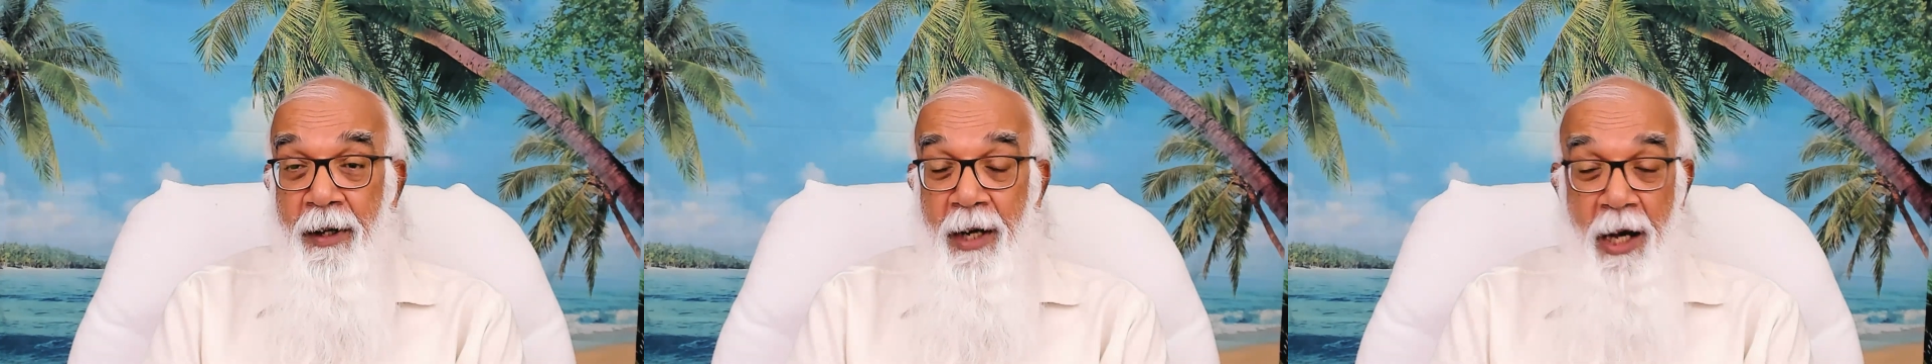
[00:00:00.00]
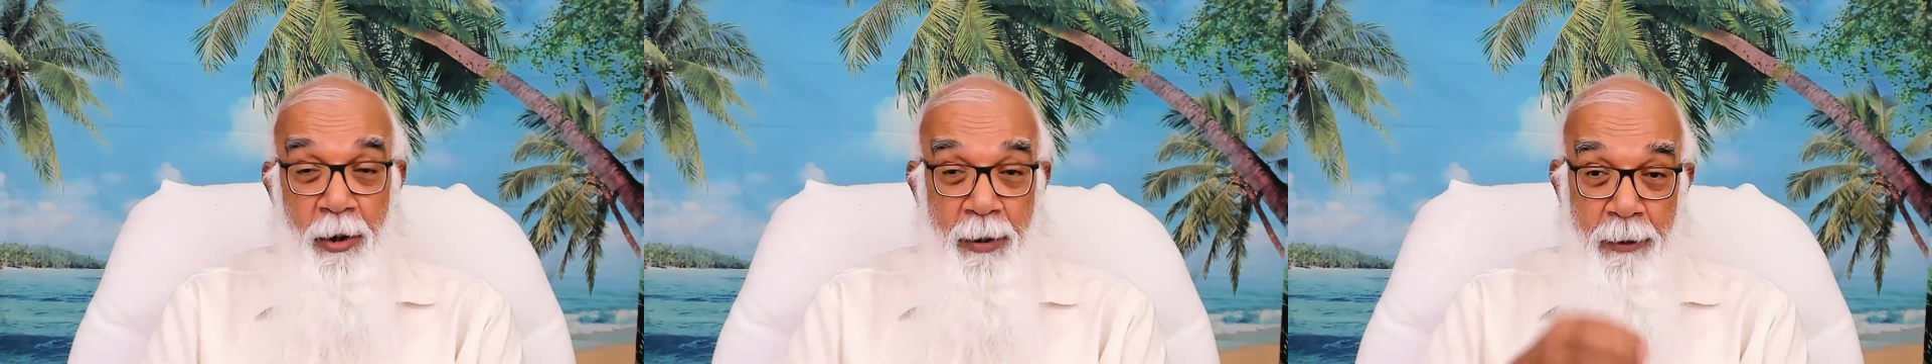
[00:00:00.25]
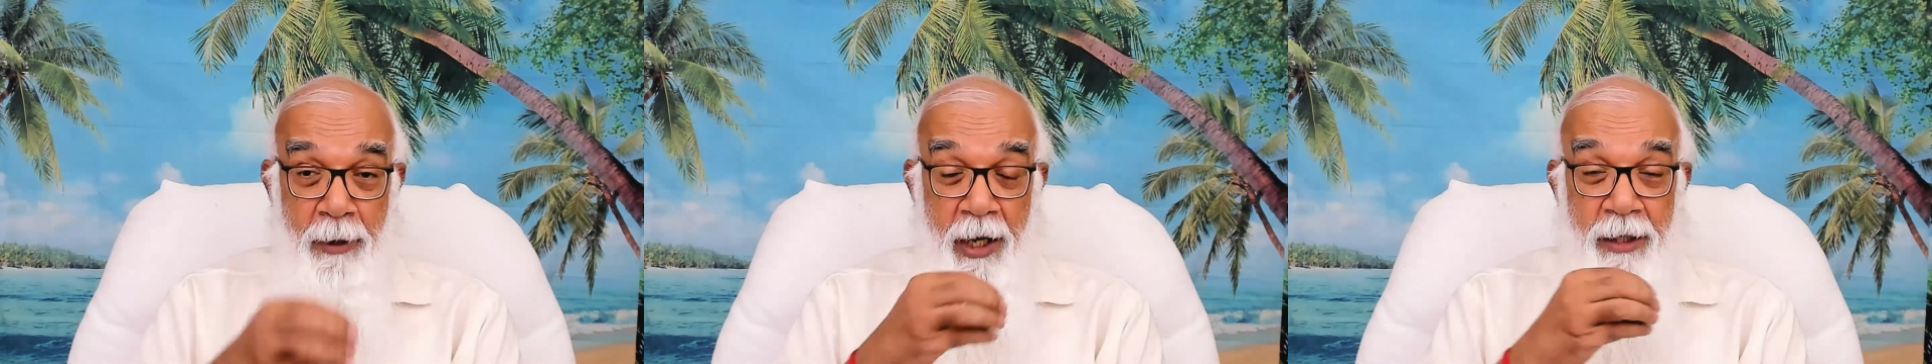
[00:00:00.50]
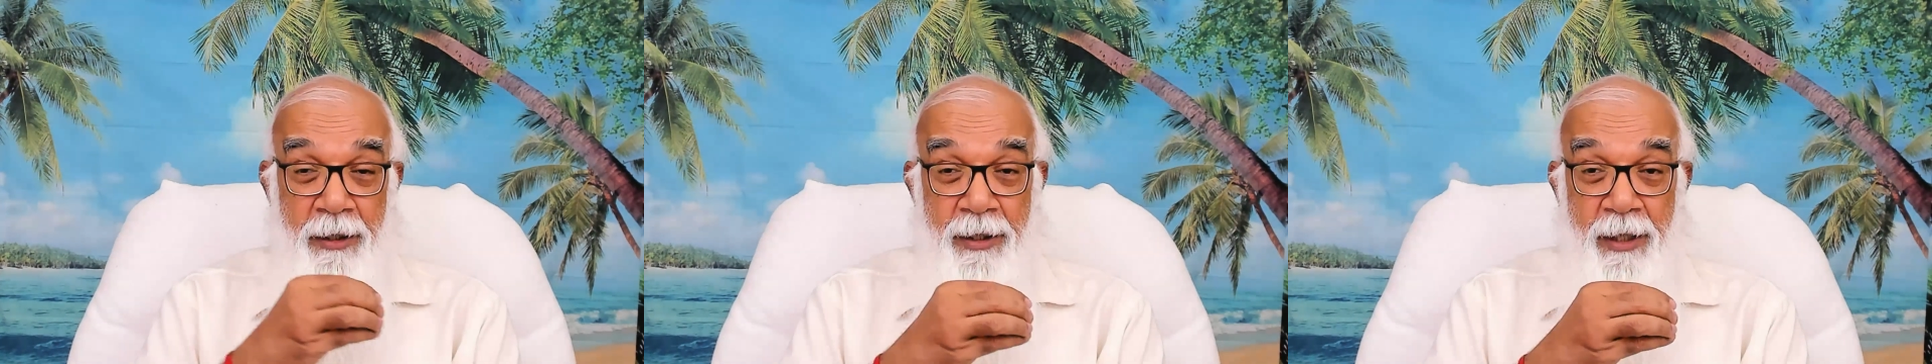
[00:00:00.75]
Now
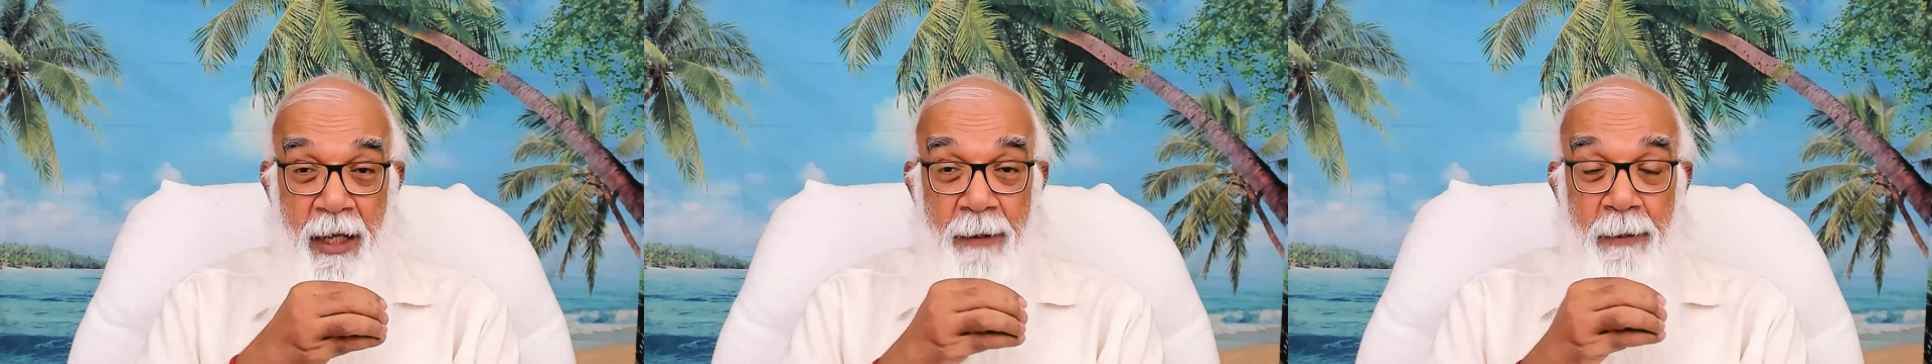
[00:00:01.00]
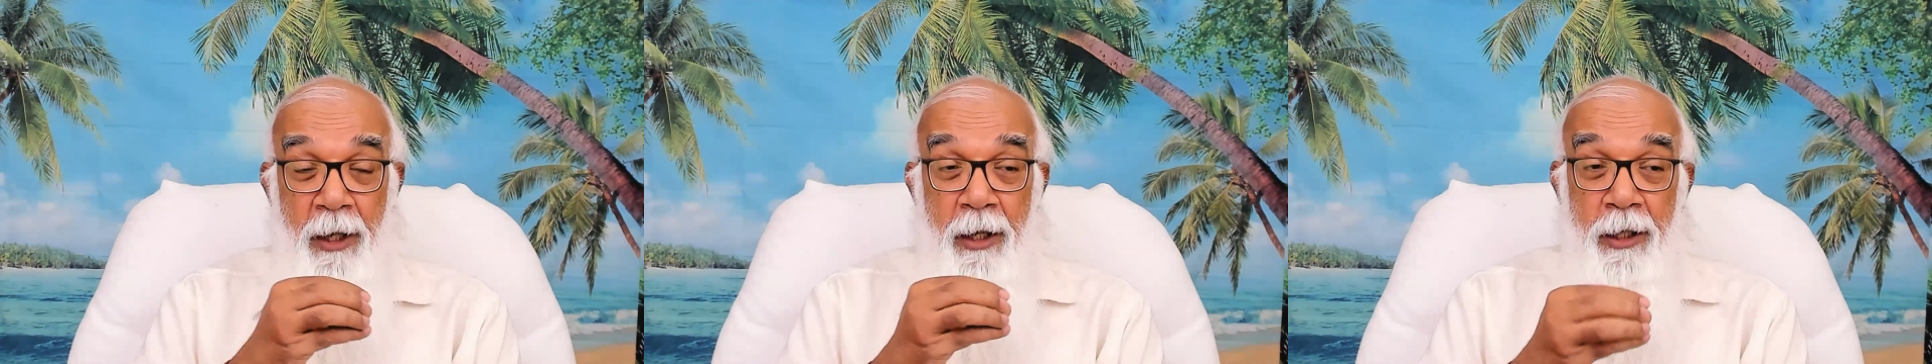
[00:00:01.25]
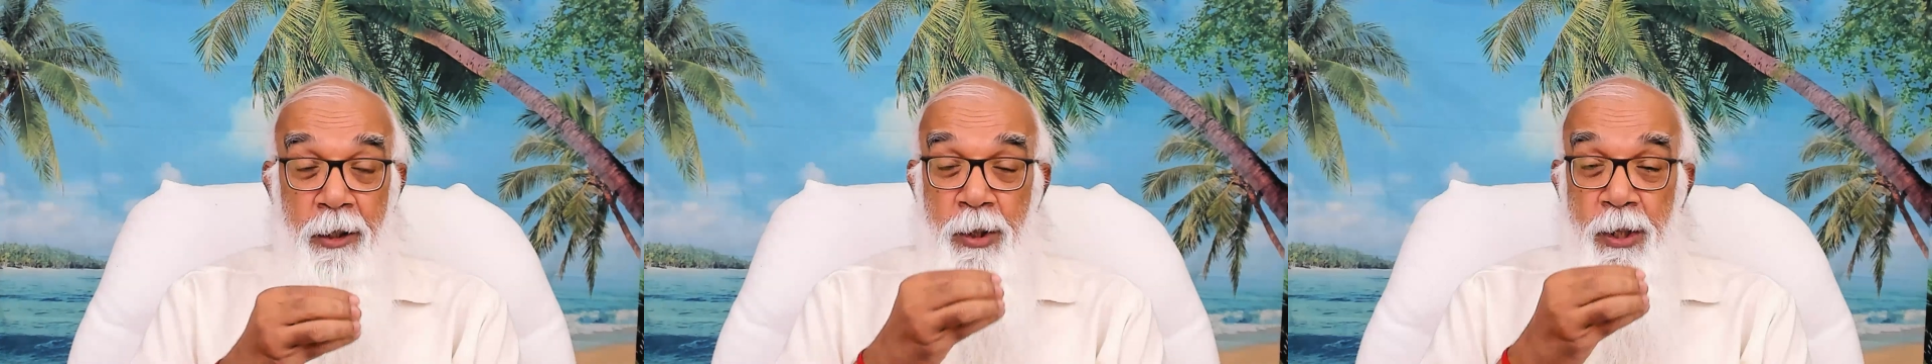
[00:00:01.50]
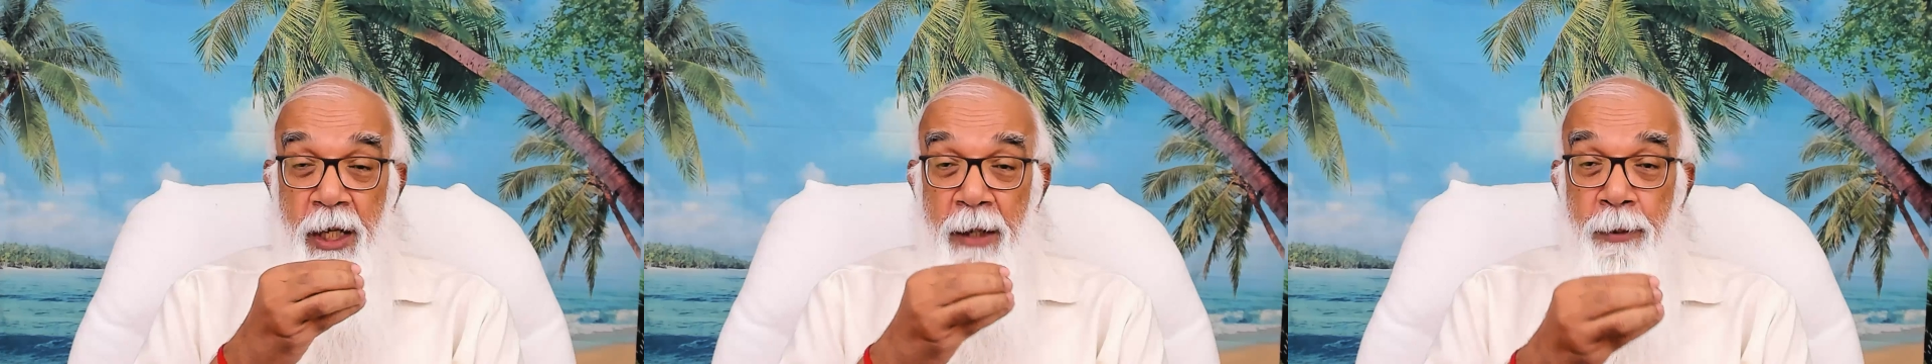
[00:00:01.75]
apply the same. You
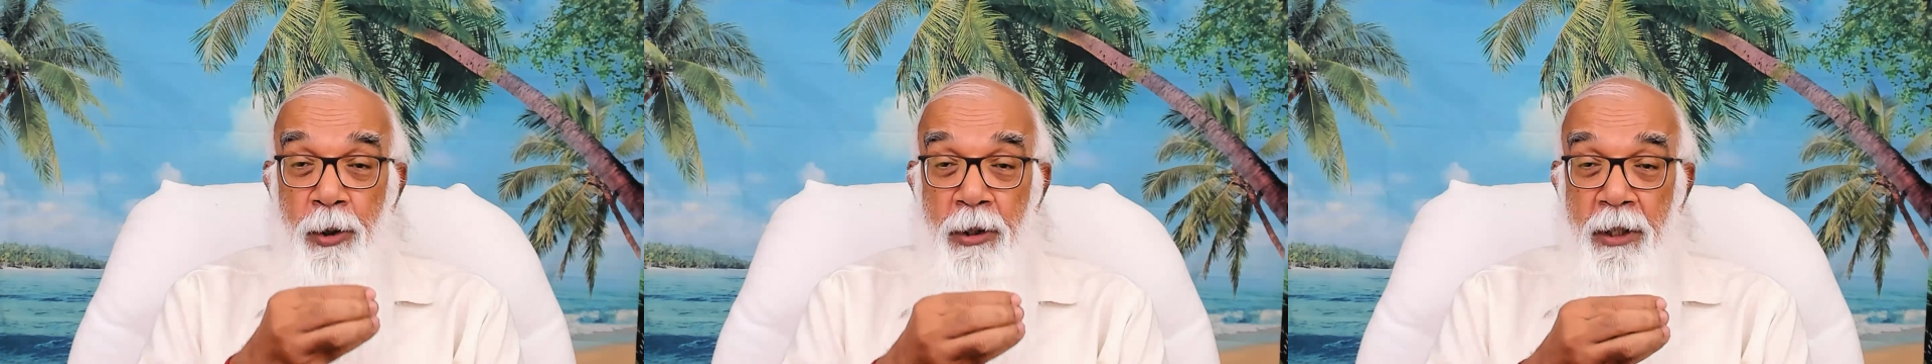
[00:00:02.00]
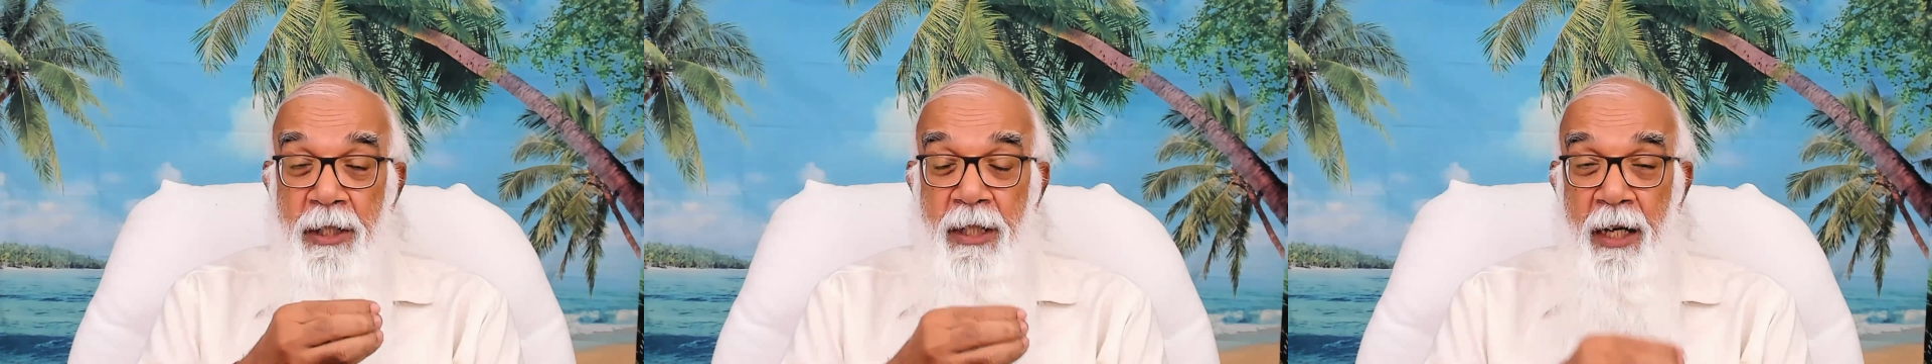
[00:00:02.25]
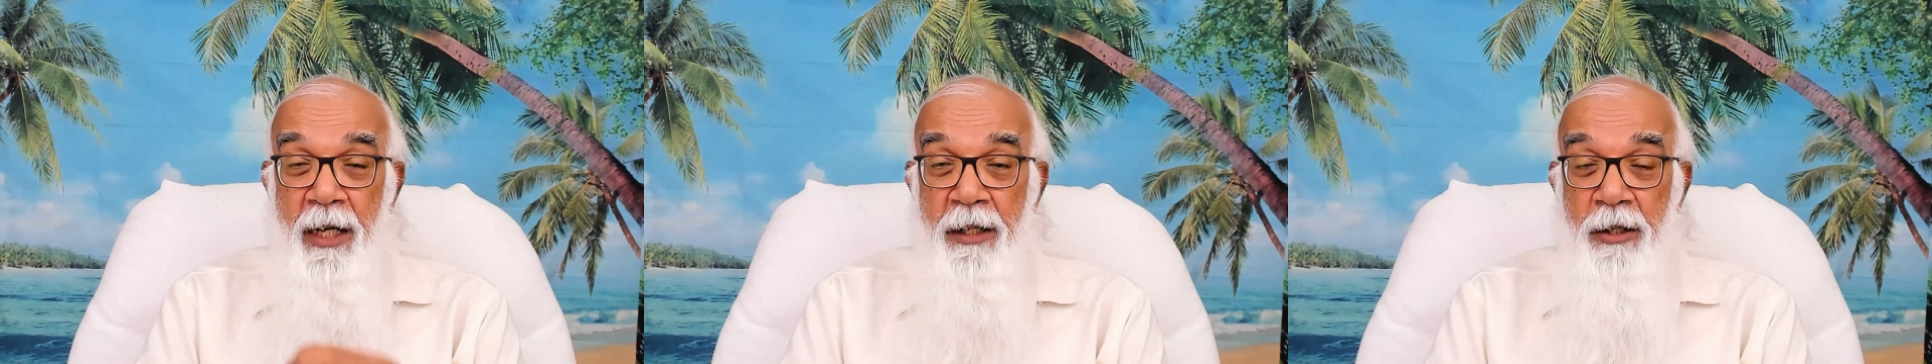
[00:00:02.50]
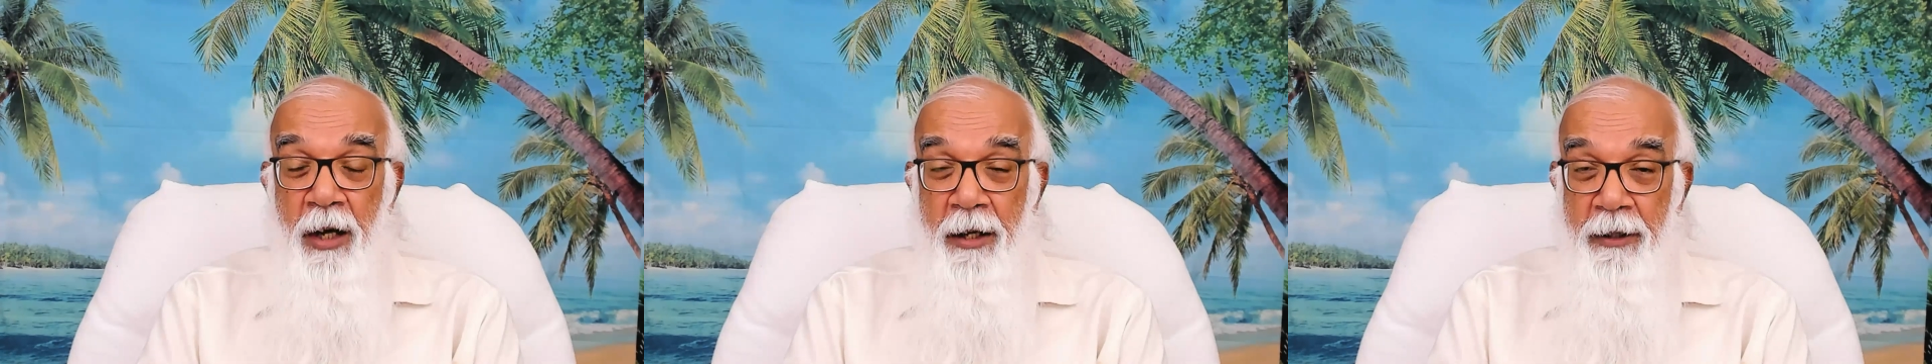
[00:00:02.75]
see both the son
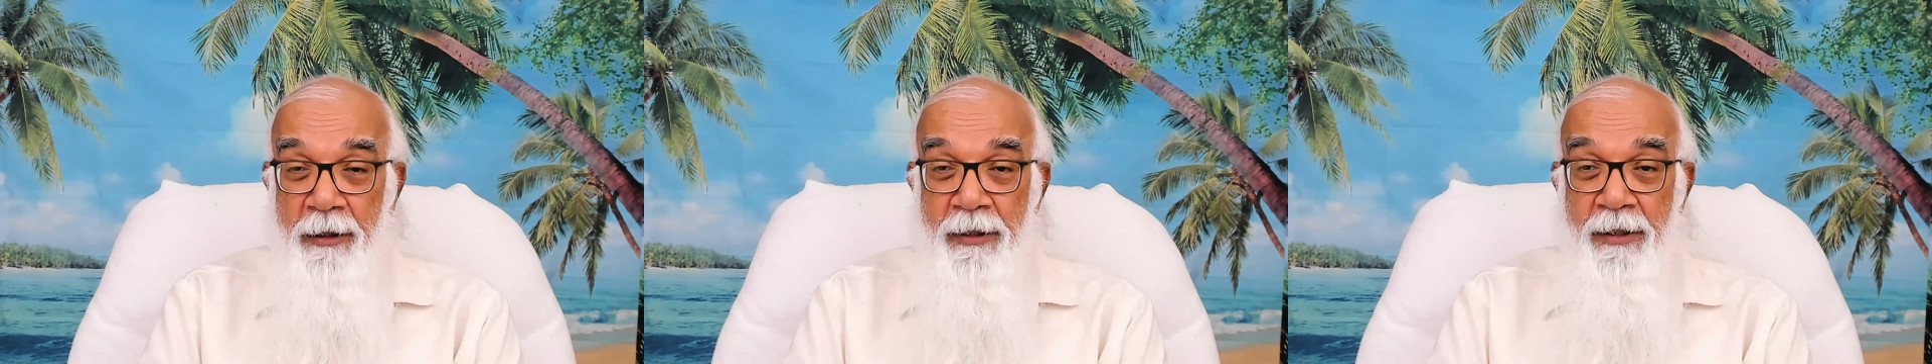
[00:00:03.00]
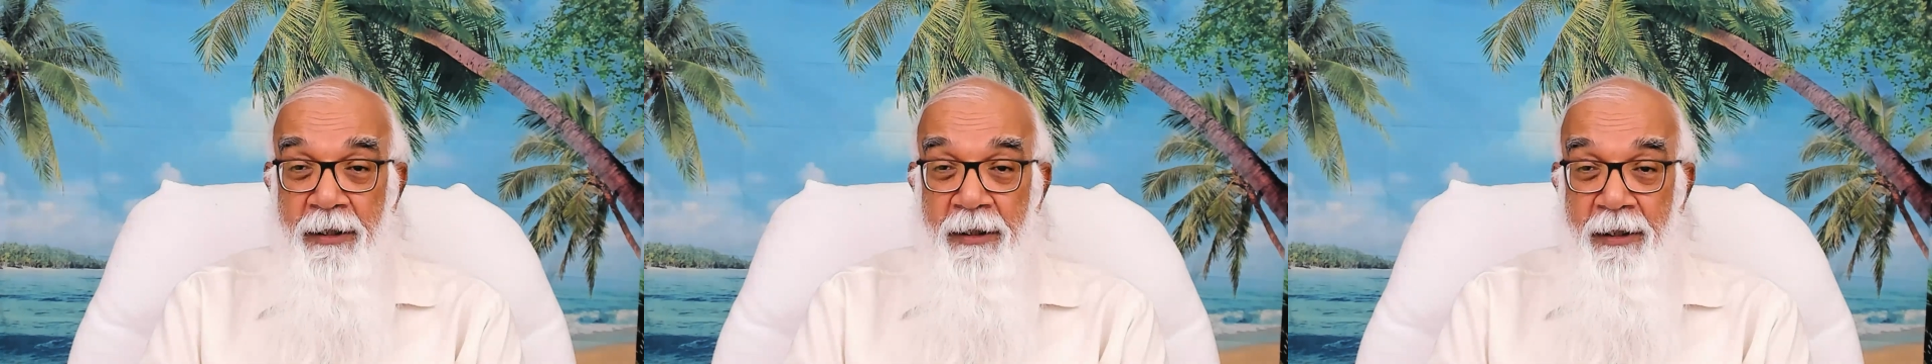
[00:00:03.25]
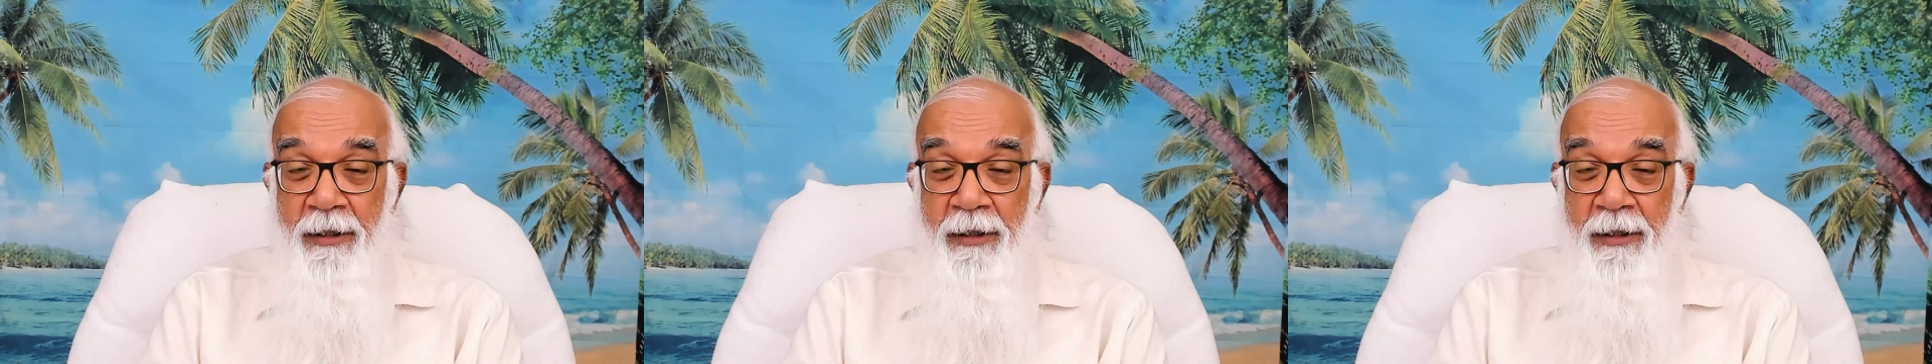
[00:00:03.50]
and daughters,